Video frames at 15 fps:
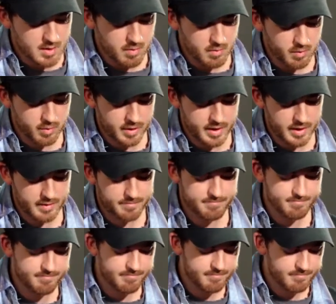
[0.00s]
we're
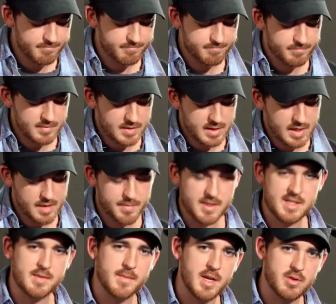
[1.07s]
going to keep it
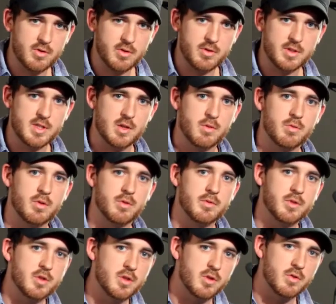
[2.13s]
symmetrical, so
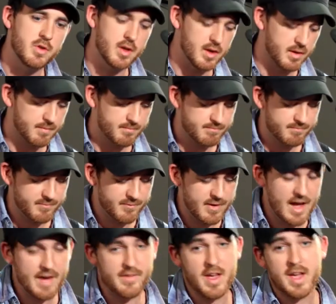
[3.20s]
we'll do the
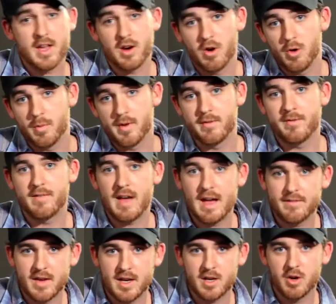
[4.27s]
5-8 open,
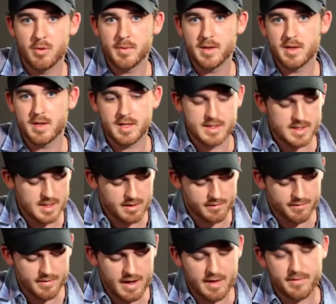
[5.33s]
5-8 open instead of
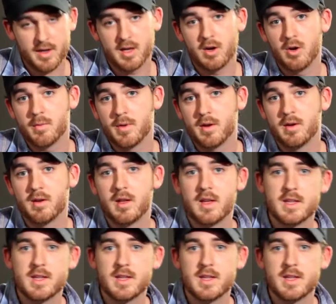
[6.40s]
5-8 open,